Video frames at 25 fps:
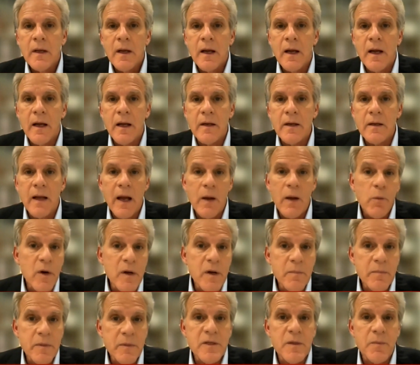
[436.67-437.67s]
And I
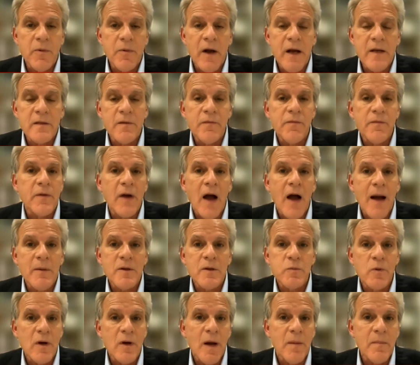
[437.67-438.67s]
wouldn't be surprised if the
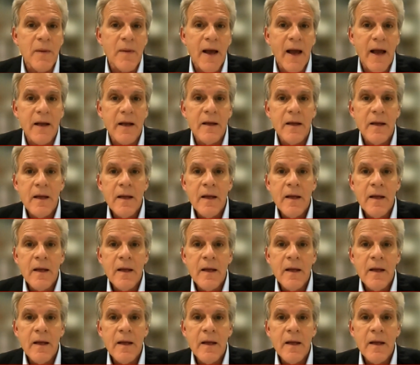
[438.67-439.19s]
Hamas will come back